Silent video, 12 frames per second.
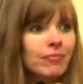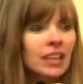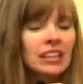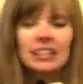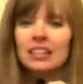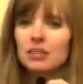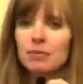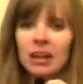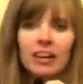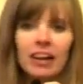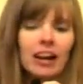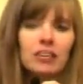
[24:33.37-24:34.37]
And it doesn't
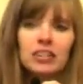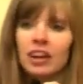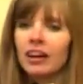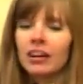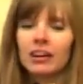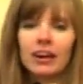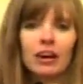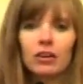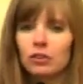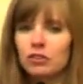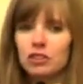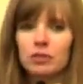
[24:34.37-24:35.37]
matter how young or how
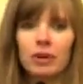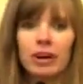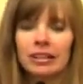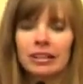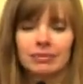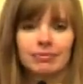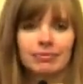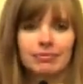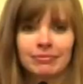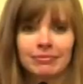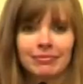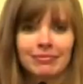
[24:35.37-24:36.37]
old you are.
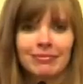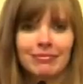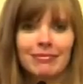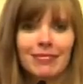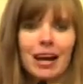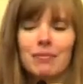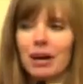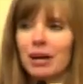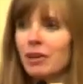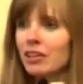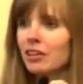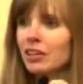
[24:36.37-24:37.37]
My
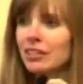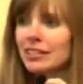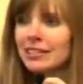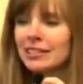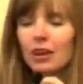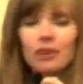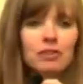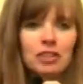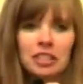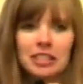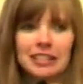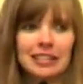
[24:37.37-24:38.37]
mother is over
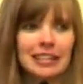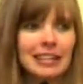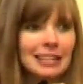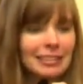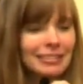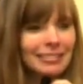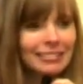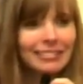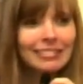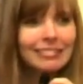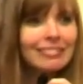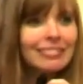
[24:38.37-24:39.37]
60,
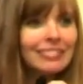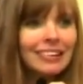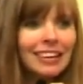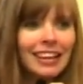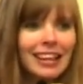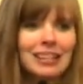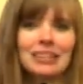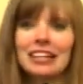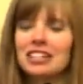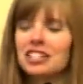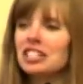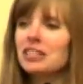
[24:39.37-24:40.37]

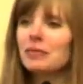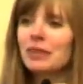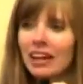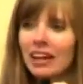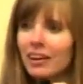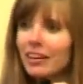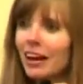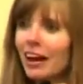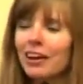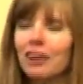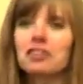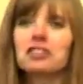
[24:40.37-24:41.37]
and her and
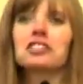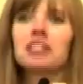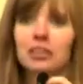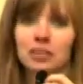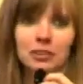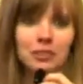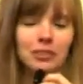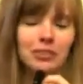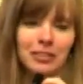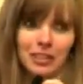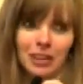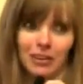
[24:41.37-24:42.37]
I are still
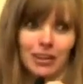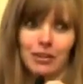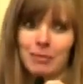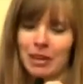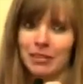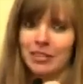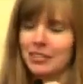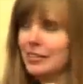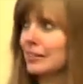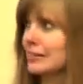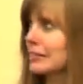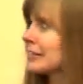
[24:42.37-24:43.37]
talking about these
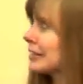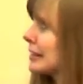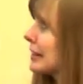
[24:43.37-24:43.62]
things.